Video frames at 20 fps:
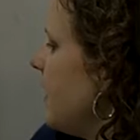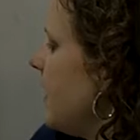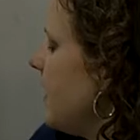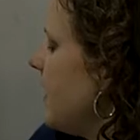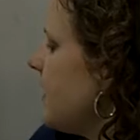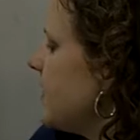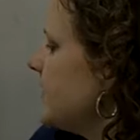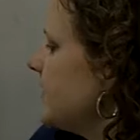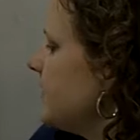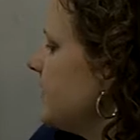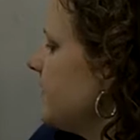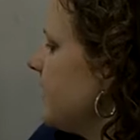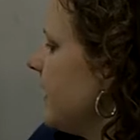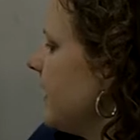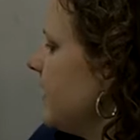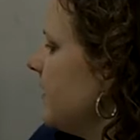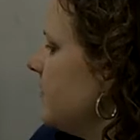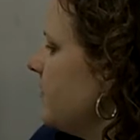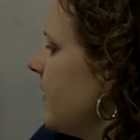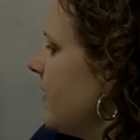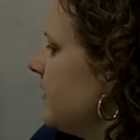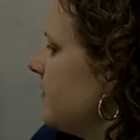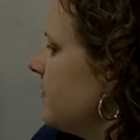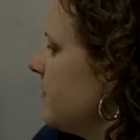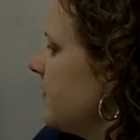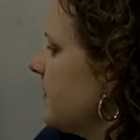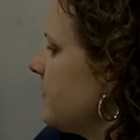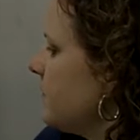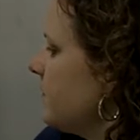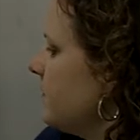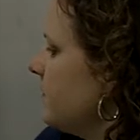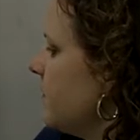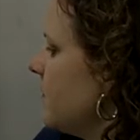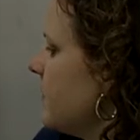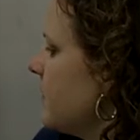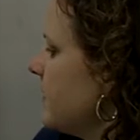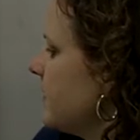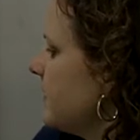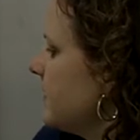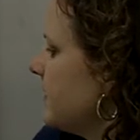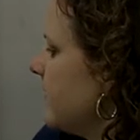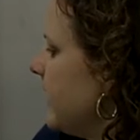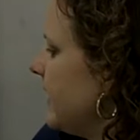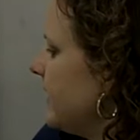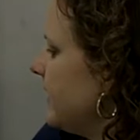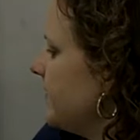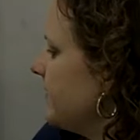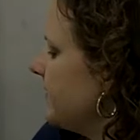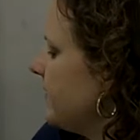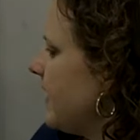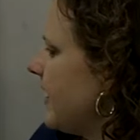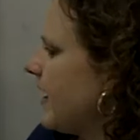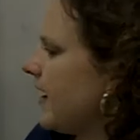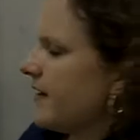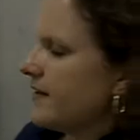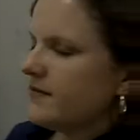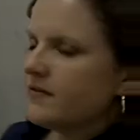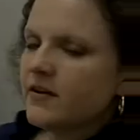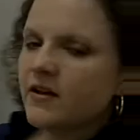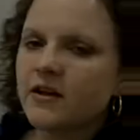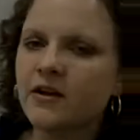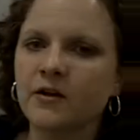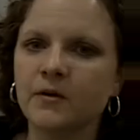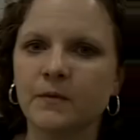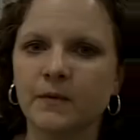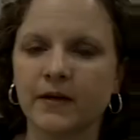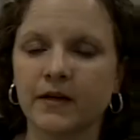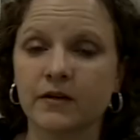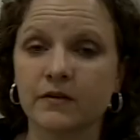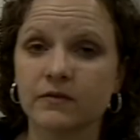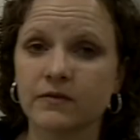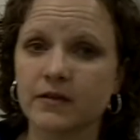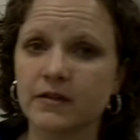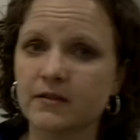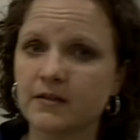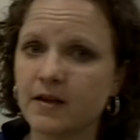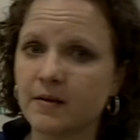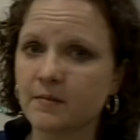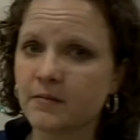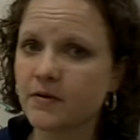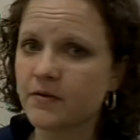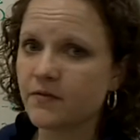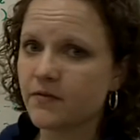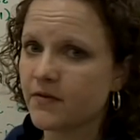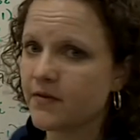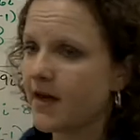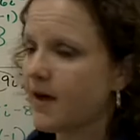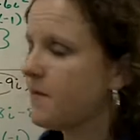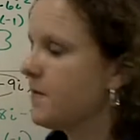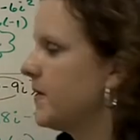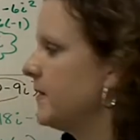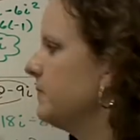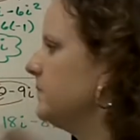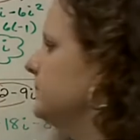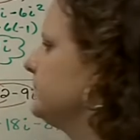+81 plus 4 is 85. We get a real number for that one.